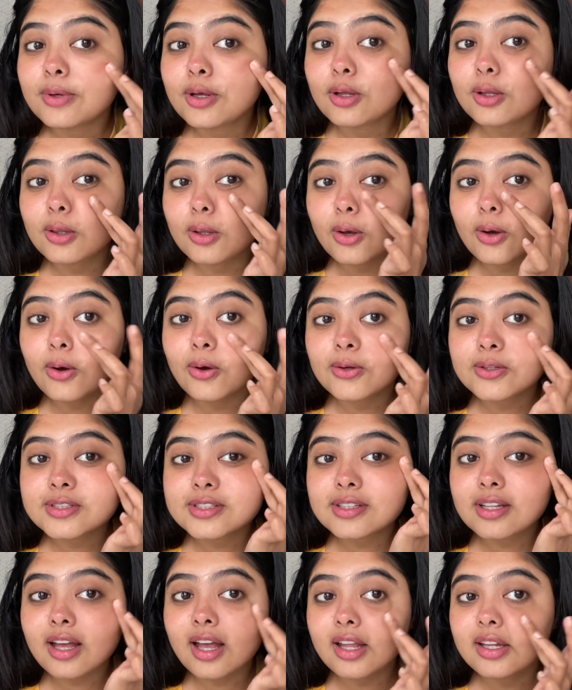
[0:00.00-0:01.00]

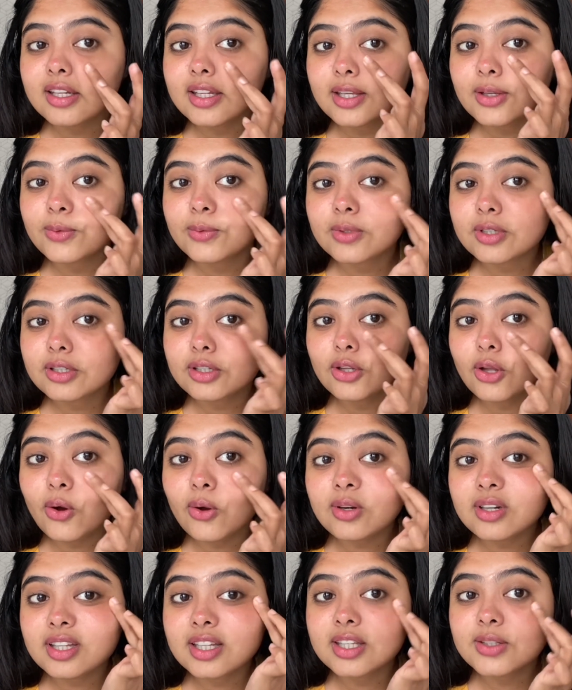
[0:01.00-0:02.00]
gloss and you were
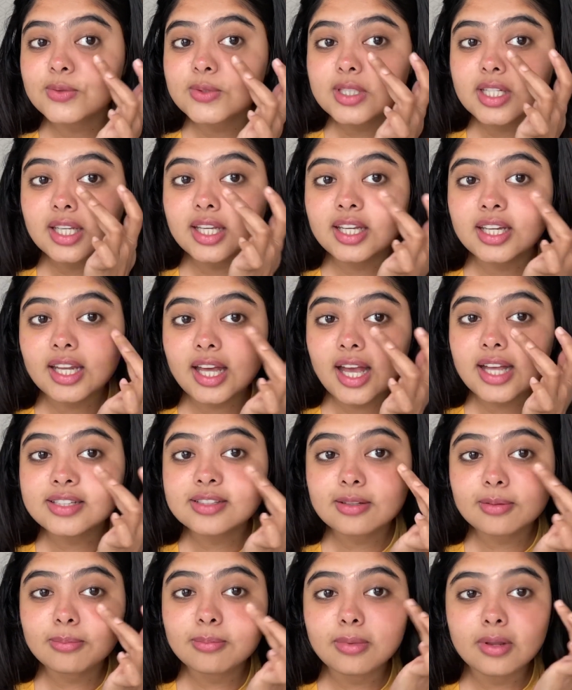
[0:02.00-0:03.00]
not using it
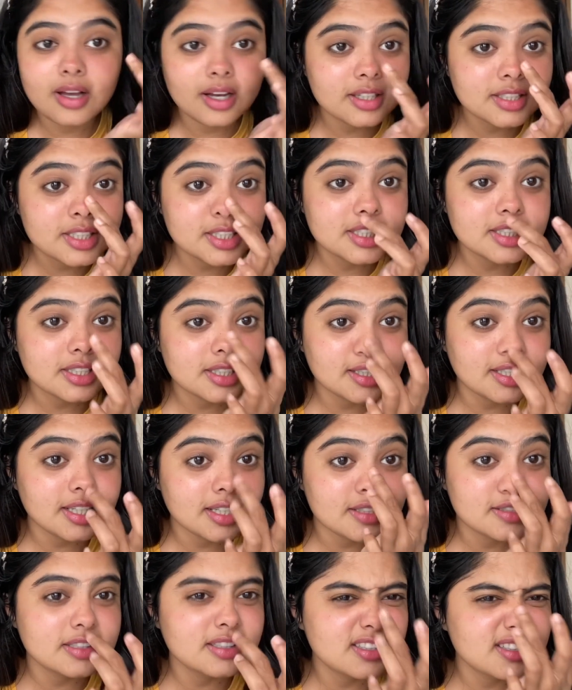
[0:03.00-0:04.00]
as a blush.
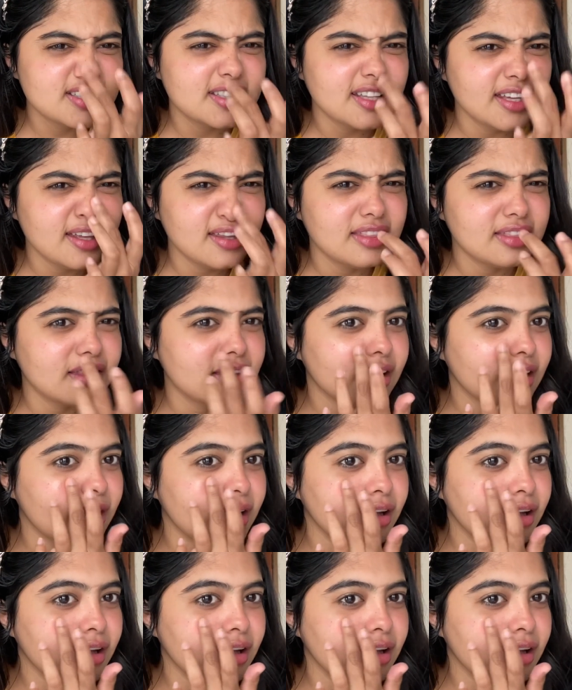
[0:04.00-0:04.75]
It's a sin.